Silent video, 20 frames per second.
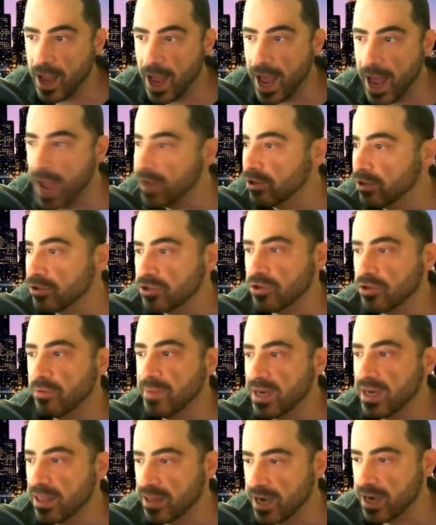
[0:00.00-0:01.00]
I know so
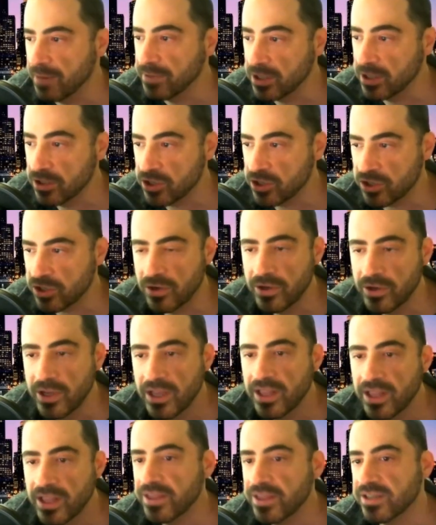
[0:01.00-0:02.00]
many that I'm going to show
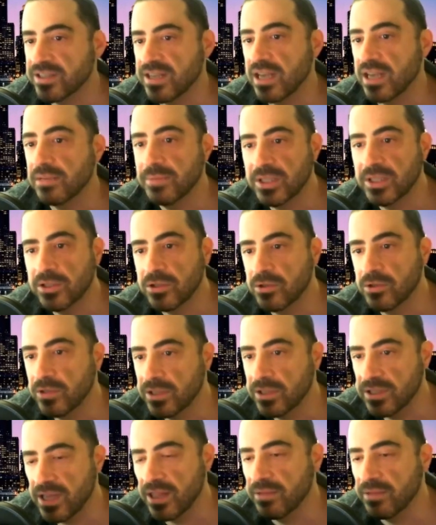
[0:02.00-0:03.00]
this segment to
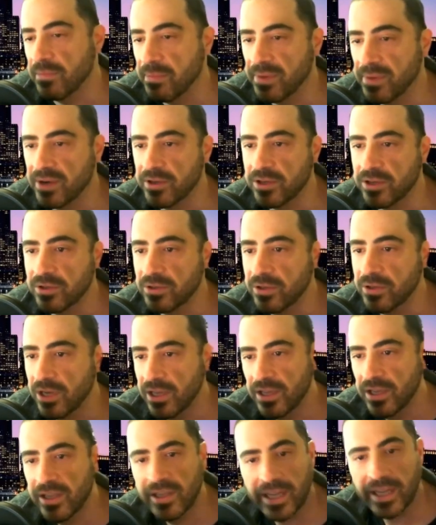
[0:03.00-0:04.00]
and tell them about you.
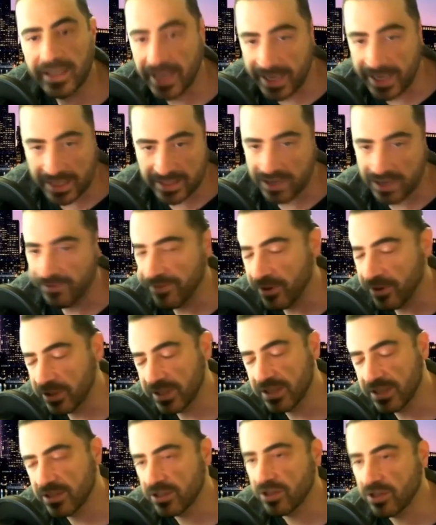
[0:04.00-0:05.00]
And like I said,
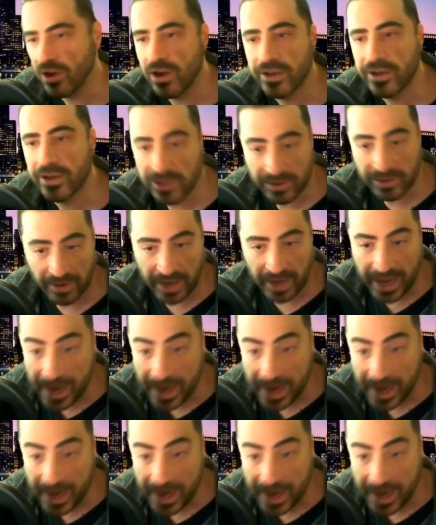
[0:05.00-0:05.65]
Foti's daughters, awesome.